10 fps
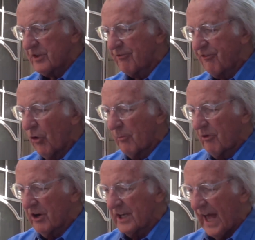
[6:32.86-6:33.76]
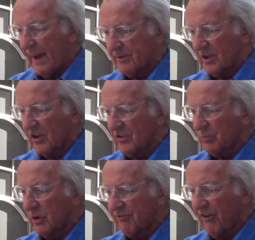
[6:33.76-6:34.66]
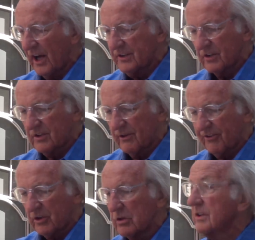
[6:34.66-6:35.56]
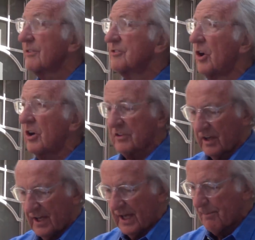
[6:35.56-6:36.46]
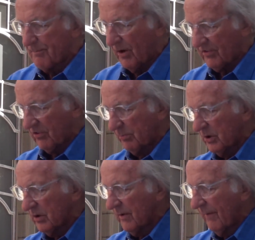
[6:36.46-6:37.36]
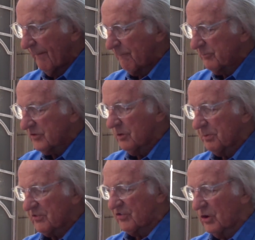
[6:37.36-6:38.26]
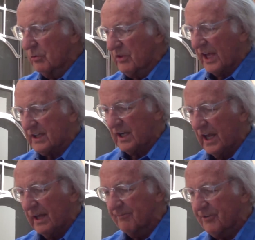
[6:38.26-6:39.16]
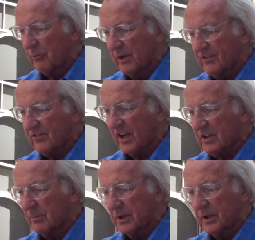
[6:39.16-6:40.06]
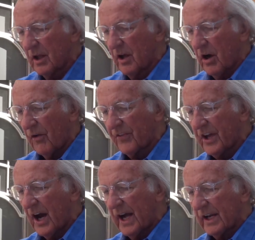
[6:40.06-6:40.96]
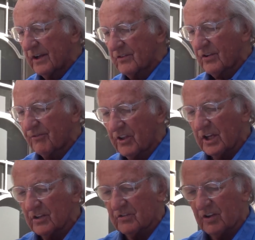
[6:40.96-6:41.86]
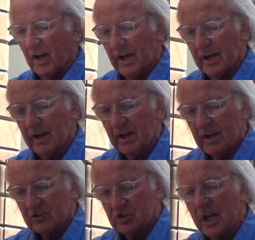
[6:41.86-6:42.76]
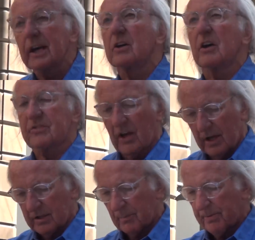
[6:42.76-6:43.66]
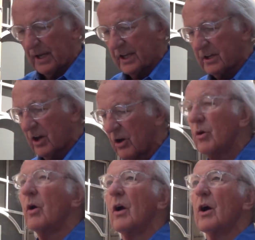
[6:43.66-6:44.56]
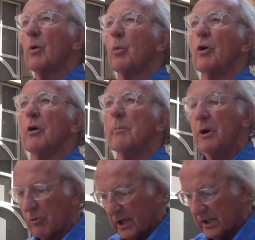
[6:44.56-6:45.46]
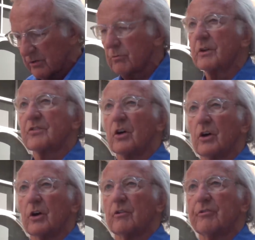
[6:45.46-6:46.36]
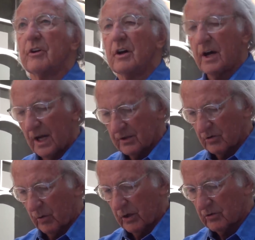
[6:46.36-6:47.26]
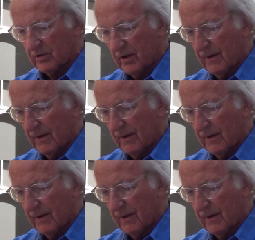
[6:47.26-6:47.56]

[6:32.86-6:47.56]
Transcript: the former inhabitants would find it difficult, if not impossible, to pursue their claim for resettlement on the islands if the entire Chagos Archipelago were a marine reserve, unquote.